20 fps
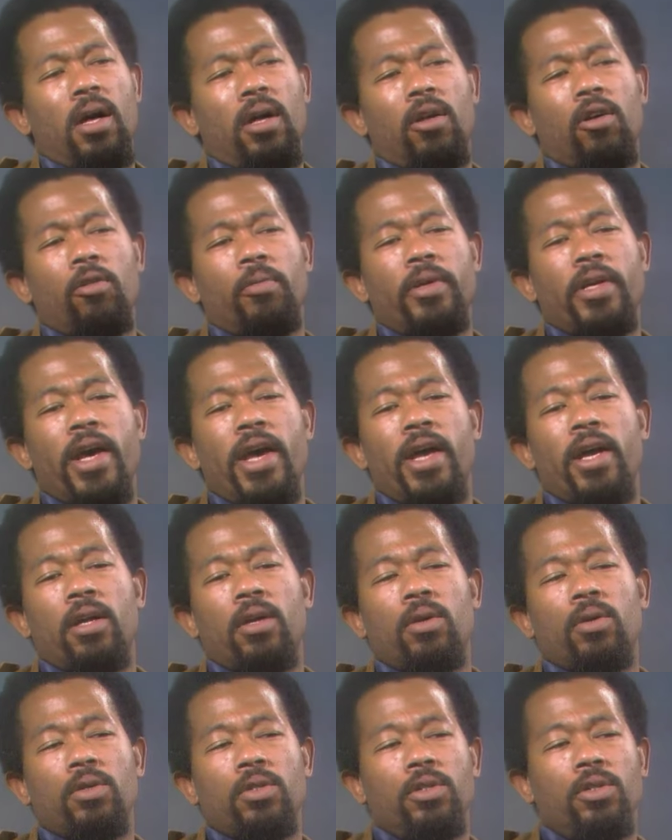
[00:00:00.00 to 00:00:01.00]
go behind
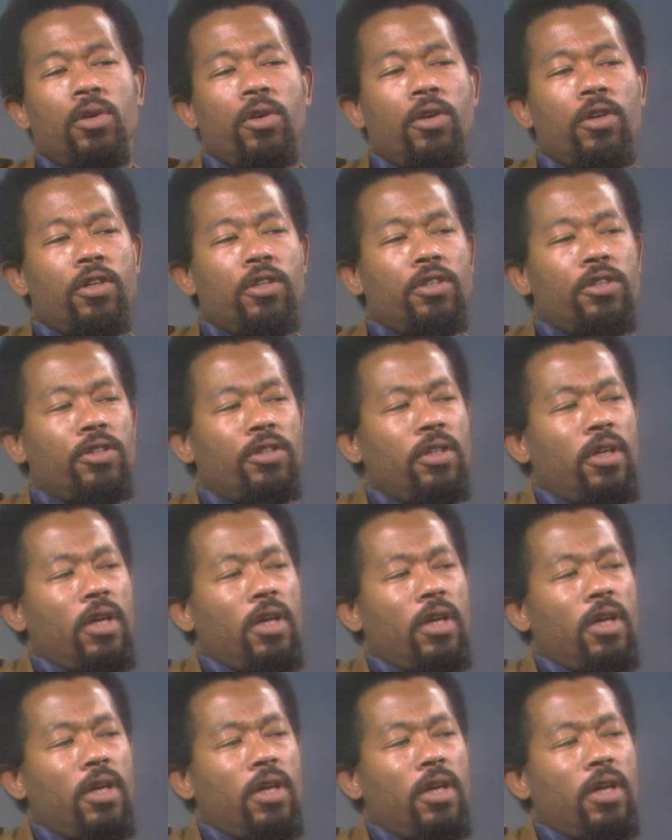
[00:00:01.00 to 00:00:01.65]
closed doors